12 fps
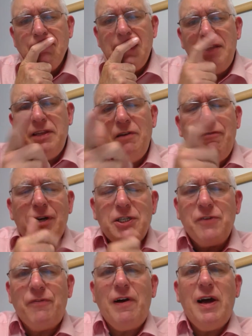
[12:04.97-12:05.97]
And then verse
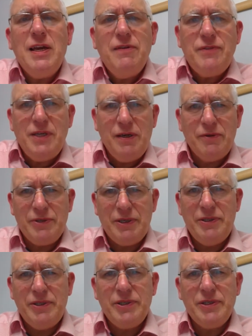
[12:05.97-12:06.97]
5 tells
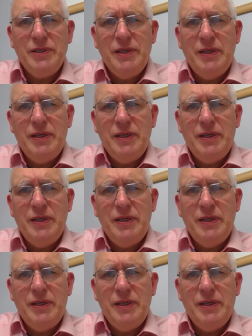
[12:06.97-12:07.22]
us